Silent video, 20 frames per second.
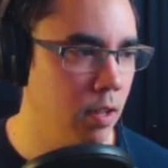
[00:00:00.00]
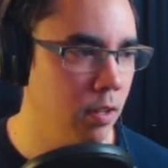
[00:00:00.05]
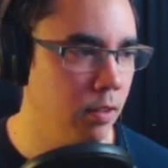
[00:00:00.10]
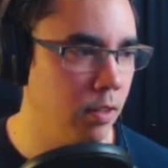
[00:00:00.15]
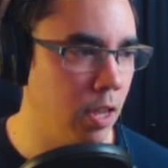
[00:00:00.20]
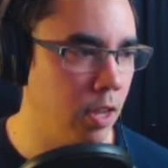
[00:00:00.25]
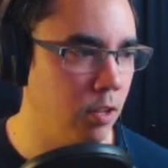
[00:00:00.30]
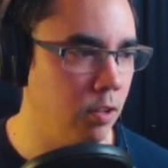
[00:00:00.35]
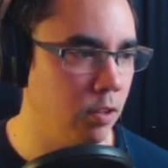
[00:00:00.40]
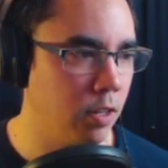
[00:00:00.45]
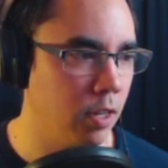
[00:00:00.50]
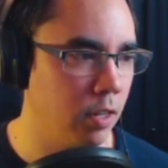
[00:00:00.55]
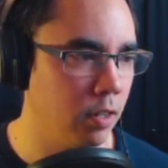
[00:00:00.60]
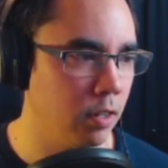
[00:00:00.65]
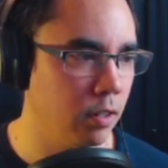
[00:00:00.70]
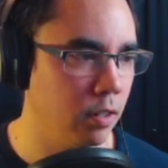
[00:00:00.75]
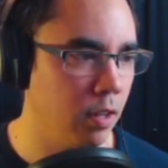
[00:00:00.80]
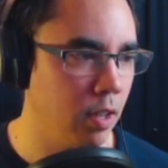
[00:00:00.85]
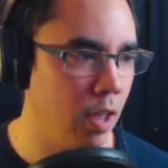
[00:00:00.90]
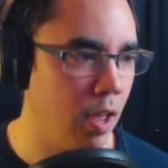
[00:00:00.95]
that you
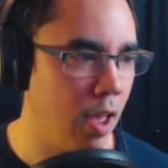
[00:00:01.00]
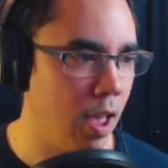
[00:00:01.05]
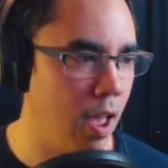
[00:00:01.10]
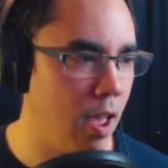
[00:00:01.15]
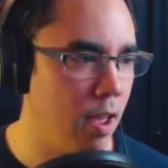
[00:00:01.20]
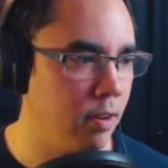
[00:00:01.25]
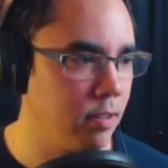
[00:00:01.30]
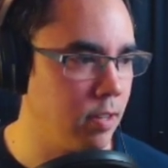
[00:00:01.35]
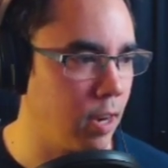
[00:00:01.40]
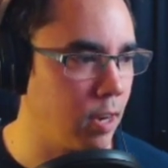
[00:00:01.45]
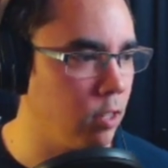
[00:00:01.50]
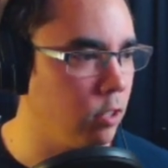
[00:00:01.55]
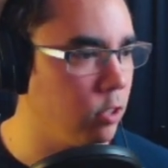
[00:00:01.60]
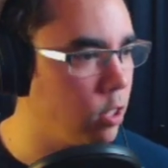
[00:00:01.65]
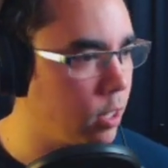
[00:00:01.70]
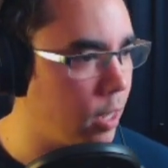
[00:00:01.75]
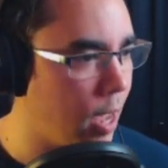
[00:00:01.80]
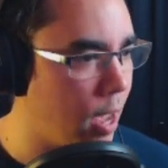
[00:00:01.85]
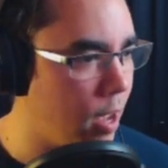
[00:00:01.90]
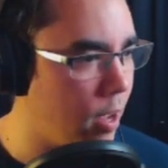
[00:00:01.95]
can take a
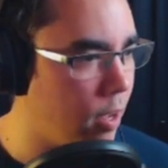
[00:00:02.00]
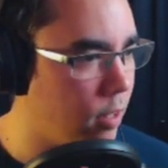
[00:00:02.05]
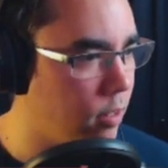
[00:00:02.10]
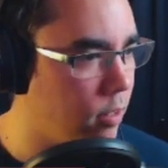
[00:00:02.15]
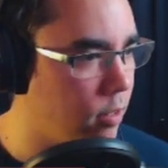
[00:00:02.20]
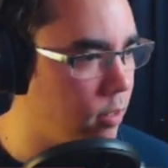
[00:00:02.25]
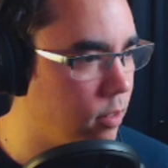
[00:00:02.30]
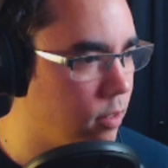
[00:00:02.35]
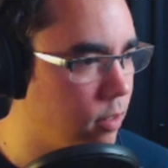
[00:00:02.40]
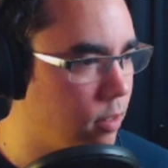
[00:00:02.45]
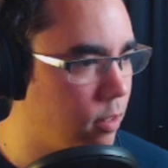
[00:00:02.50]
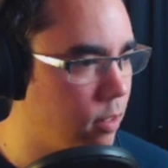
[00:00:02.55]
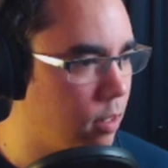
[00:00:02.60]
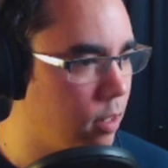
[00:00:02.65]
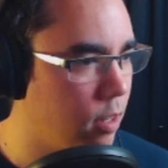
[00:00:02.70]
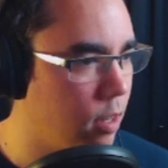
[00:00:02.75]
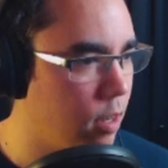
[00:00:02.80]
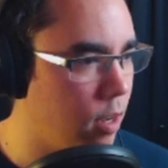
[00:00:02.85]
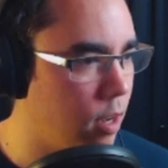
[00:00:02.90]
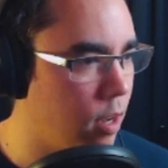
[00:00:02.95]
look at.
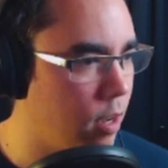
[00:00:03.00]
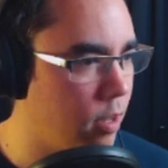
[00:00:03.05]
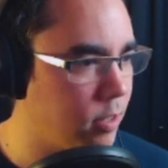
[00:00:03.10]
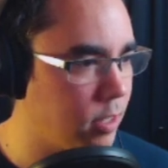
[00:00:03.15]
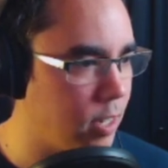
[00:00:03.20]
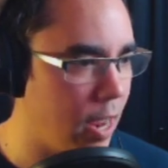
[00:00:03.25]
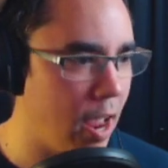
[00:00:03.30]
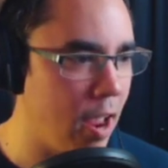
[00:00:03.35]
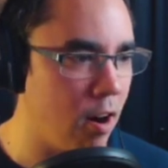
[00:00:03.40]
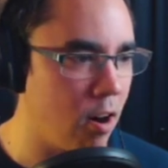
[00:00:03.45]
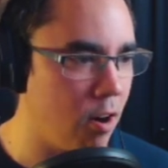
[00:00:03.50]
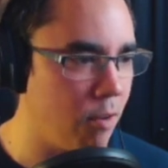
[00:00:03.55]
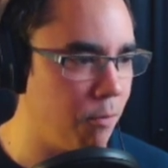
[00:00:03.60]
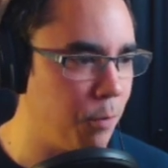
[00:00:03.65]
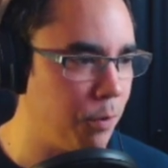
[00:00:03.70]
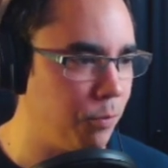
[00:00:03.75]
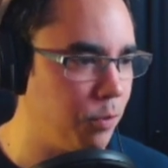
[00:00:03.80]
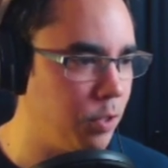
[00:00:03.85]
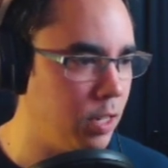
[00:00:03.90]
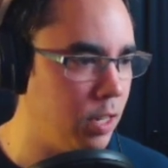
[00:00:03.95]
It's an
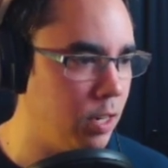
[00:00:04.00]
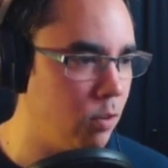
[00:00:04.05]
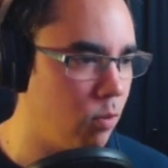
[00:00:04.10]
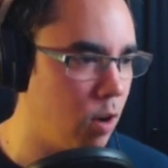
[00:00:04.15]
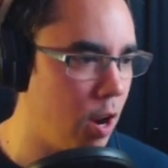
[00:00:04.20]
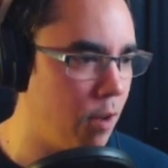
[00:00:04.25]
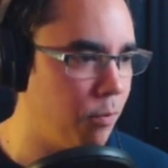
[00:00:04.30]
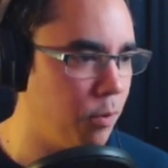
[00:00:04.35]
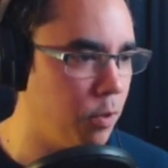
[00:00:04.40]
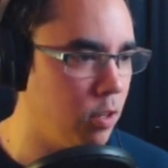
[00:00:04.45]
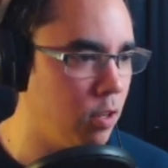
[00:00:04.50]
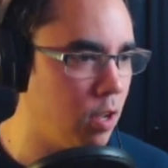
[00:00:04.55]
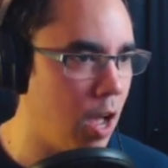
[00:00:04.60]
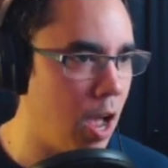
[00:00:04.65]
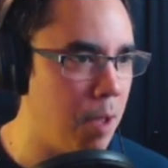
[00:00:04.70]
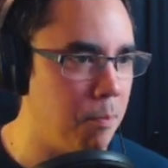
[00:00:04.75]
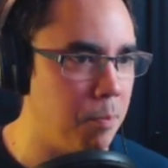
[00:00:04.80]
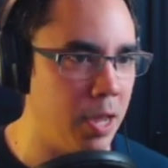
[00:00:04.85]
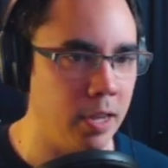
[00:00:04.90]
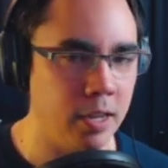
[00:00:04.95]
AR-15 rifle.
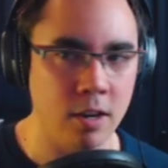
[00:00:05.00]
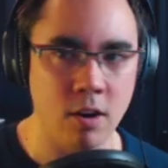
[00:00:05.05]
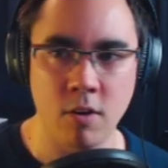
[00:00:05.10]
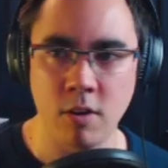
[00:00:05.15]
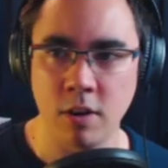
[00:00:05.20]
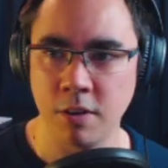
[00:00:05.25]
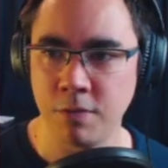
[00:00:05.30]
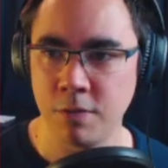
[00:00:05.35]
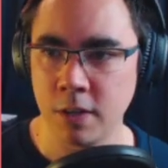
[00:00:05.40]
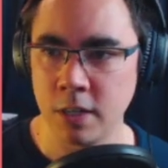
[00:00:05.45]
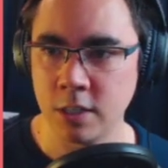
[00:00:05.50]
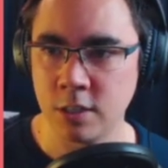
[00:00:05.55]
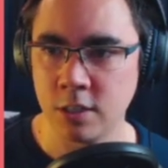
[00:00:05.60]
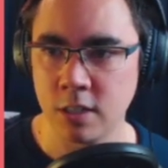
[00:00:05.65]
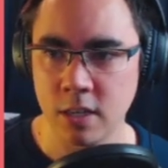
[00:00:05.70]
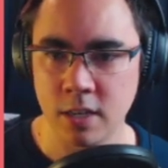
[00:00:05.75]
I bet he already finished